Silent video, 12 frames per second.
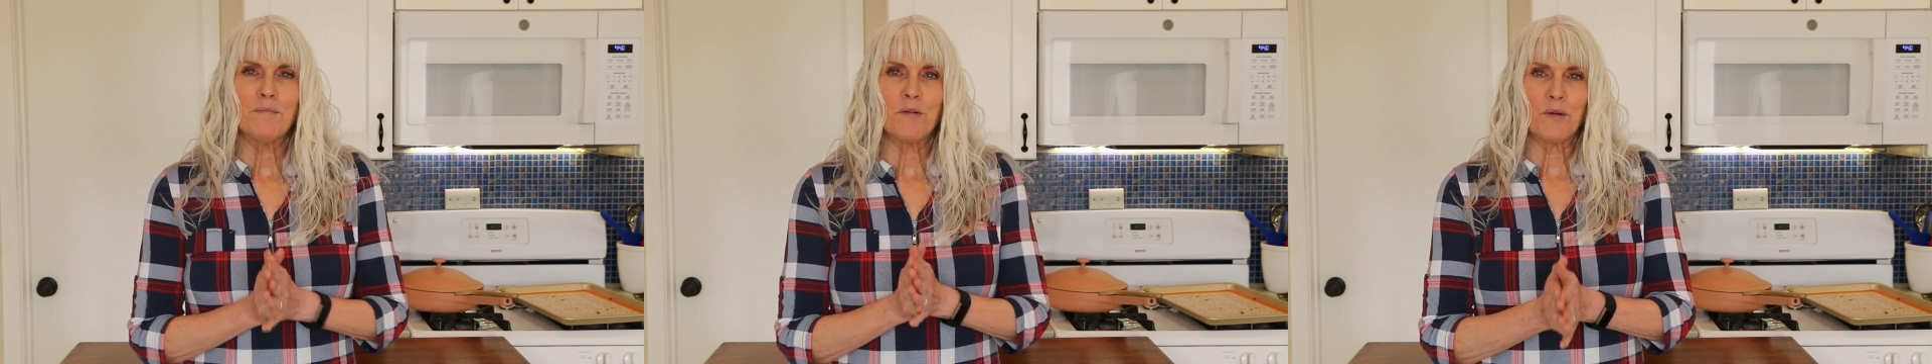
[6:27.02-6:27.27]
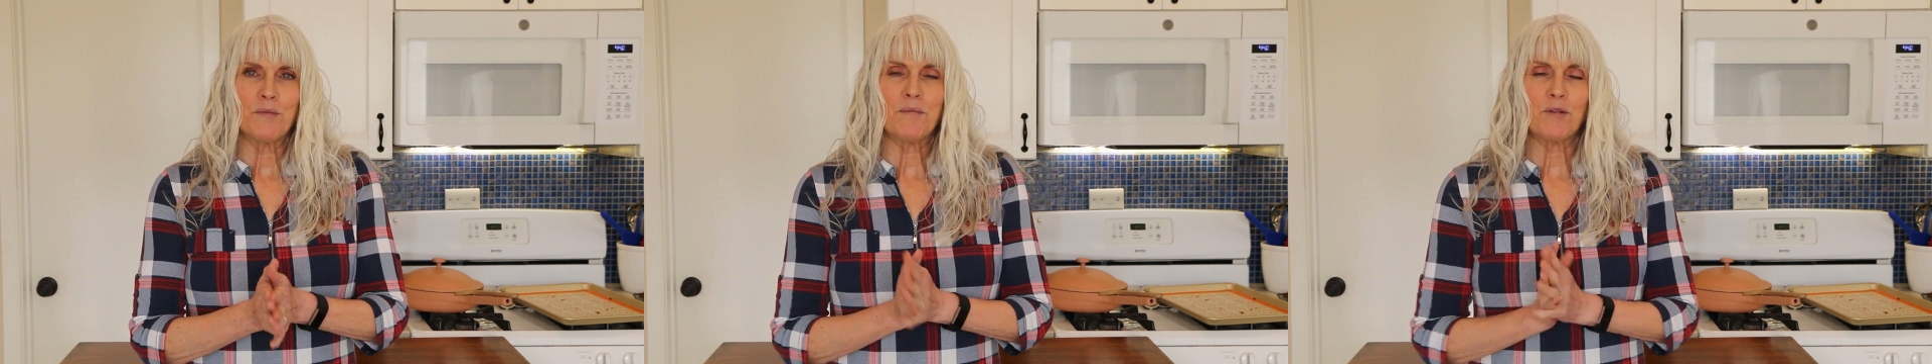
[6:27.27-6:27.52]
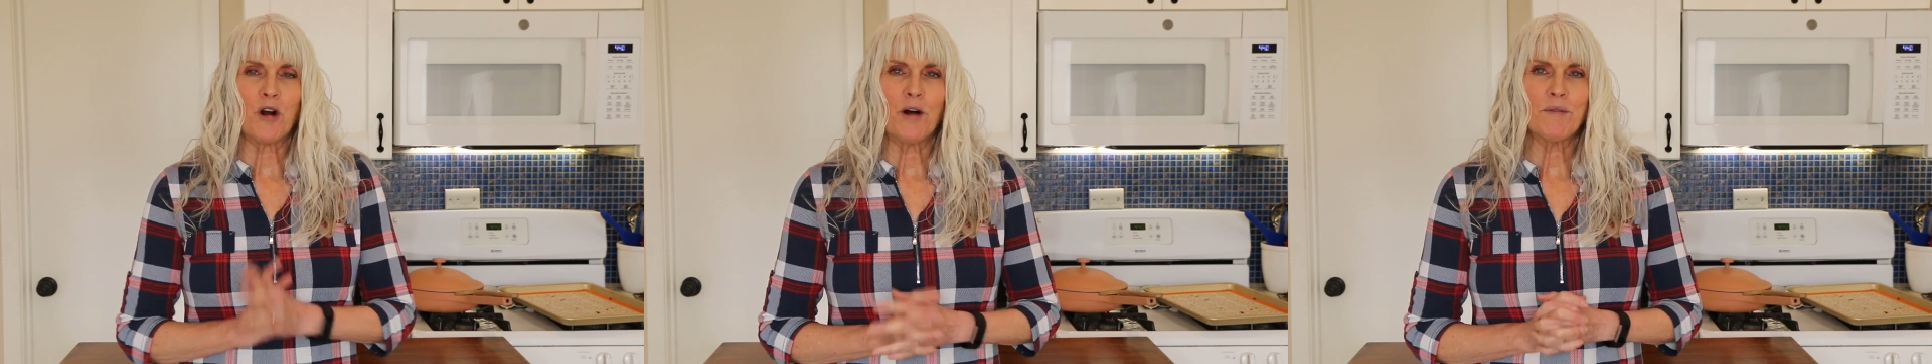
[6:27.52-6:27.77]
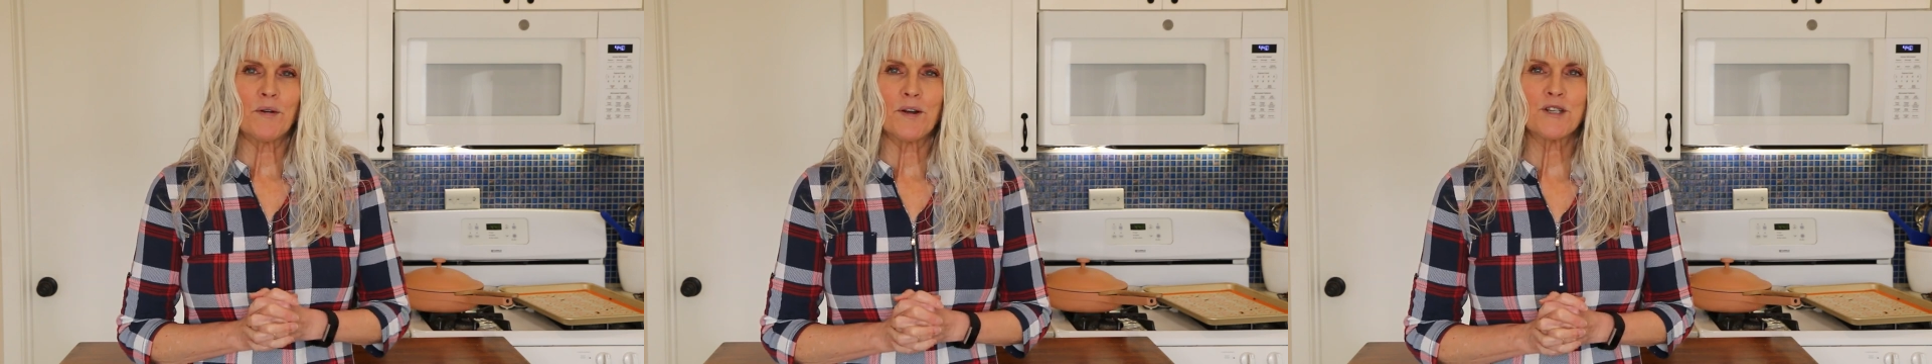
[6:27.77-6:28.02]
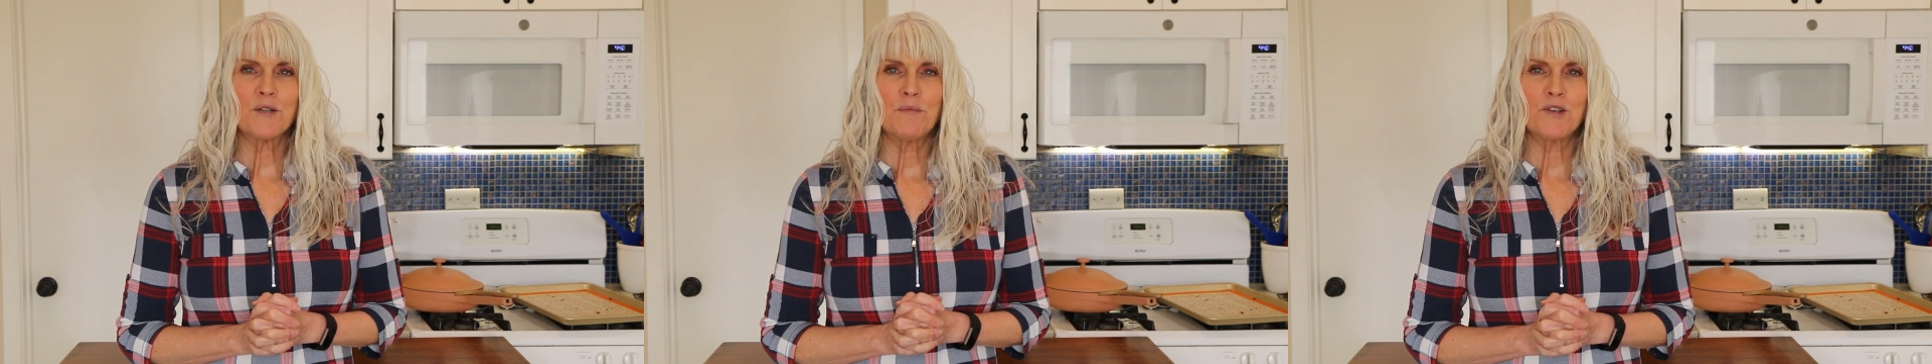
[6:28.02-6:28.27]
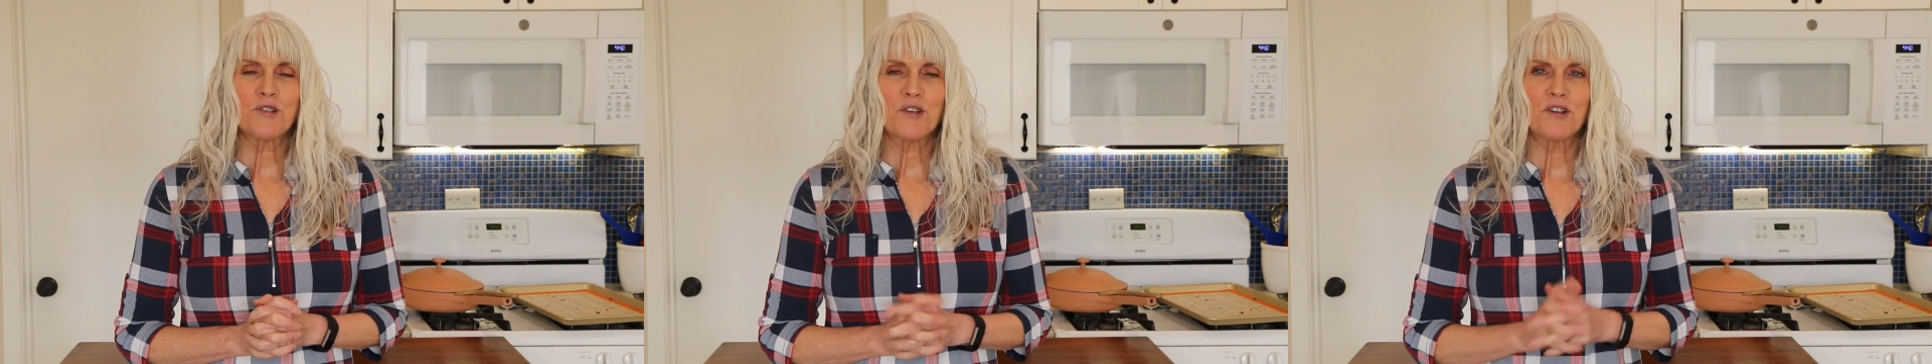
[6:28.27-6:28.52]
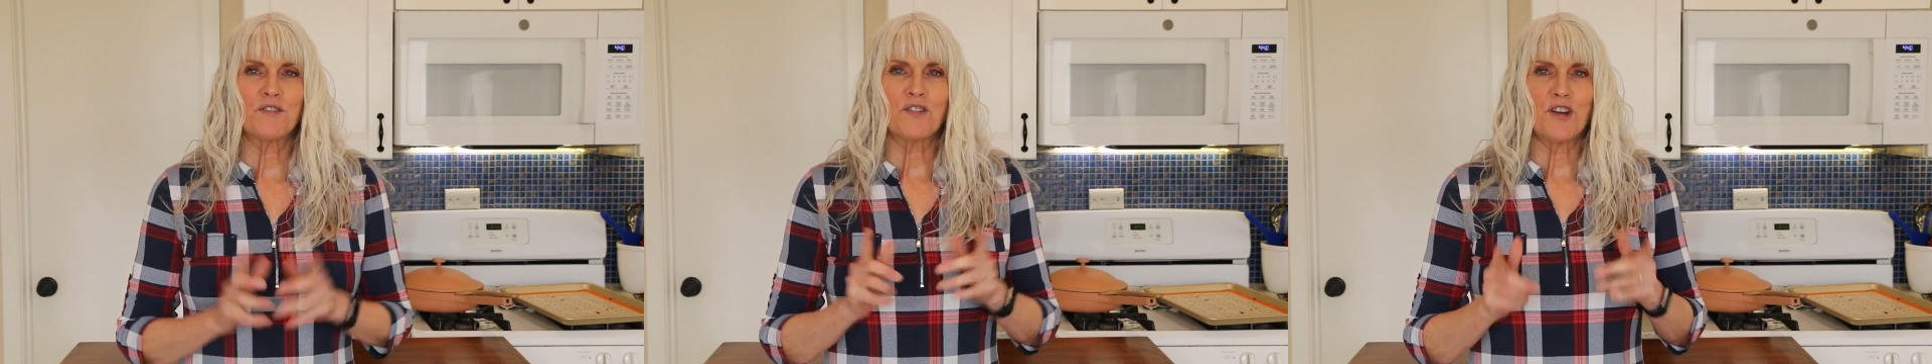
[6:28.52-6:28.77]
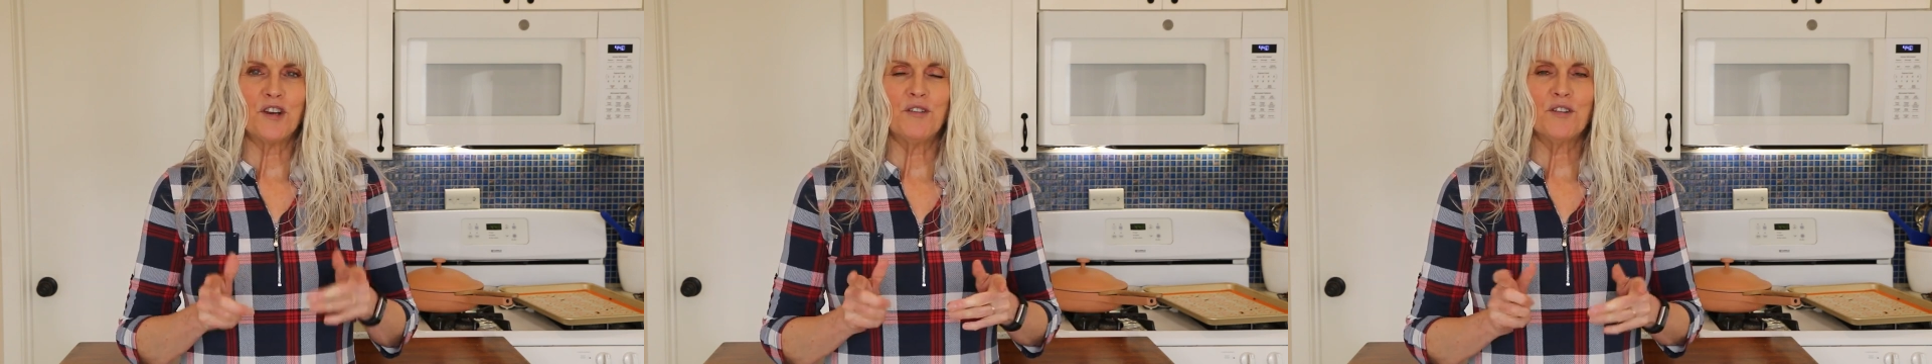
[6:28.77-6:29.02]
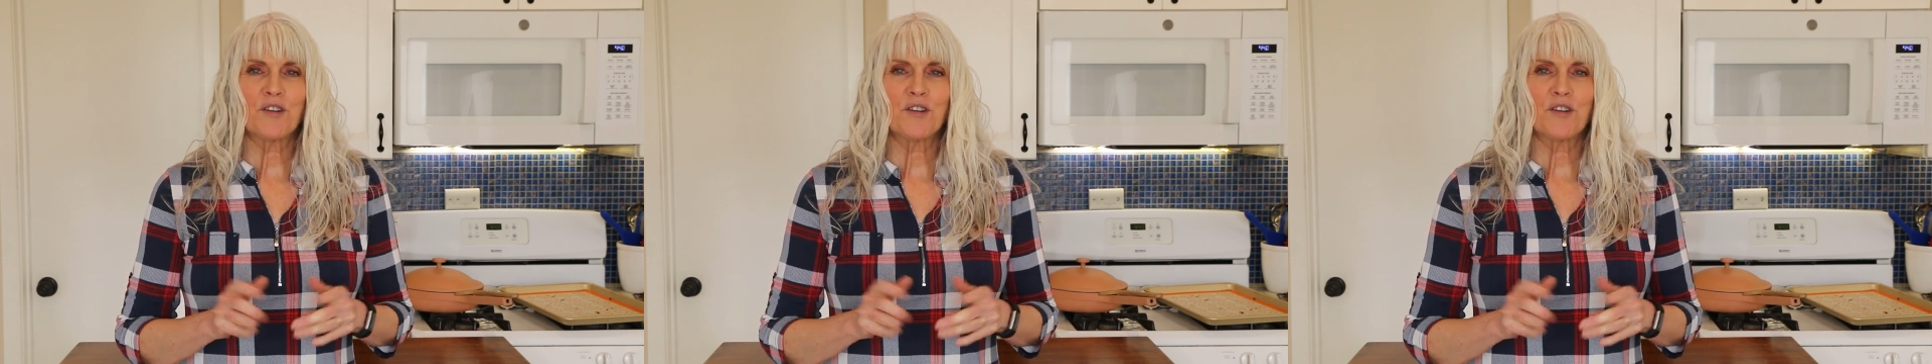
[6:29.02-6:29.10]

But remember, all my recipes are good for you,